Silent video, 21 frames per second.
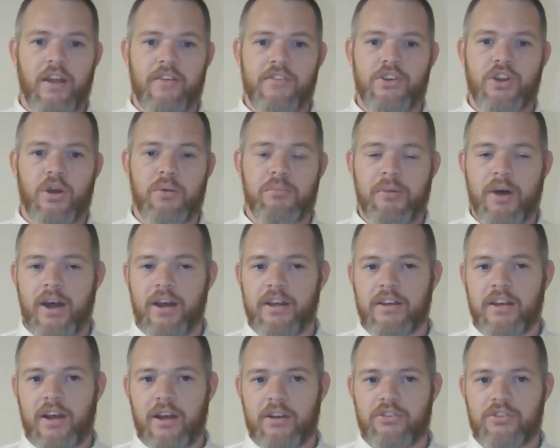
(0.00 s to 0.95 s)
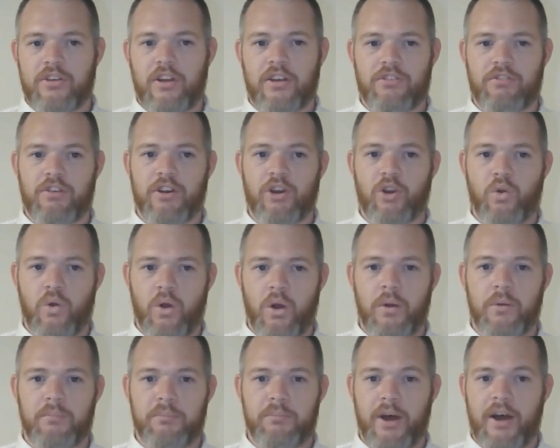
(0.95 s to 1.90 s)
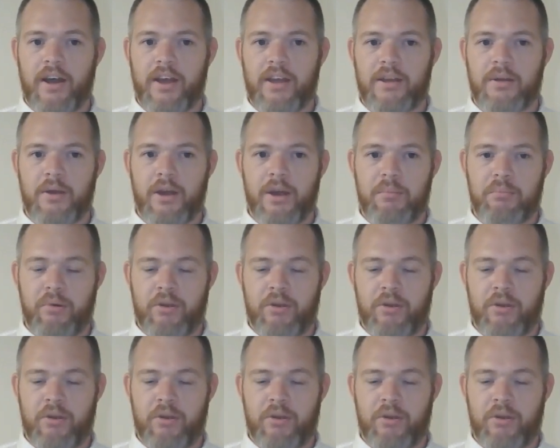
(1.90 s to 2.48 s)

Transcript: if you don't mind, I'd just like to read a quote by